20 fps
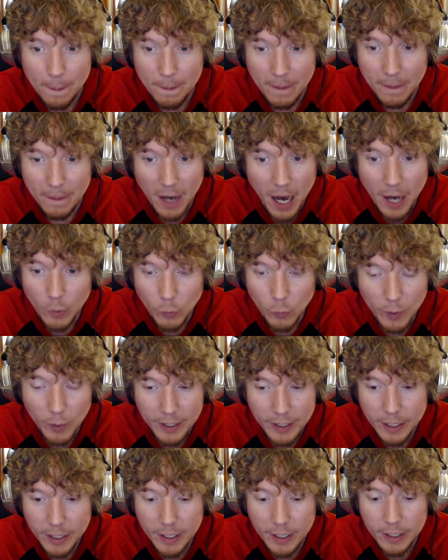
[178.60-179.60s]
I
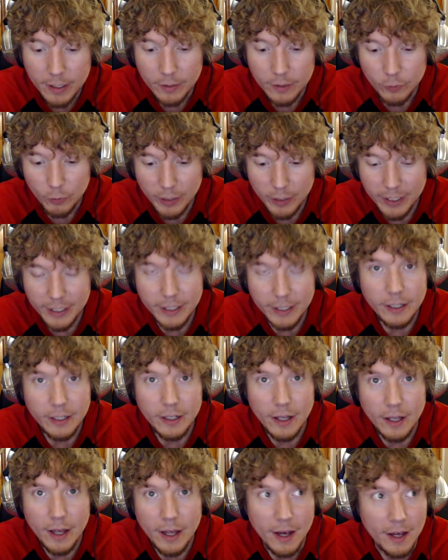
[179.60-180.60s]
went and rented
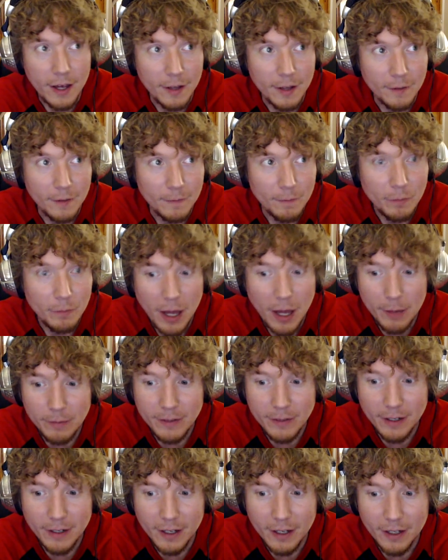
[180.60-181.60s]
it and
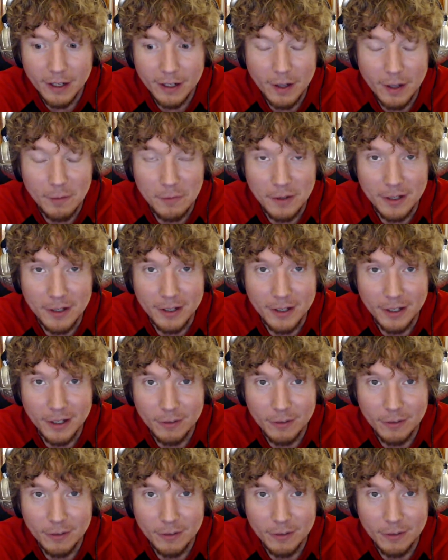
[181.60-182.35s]
plopped it in, and I'm like,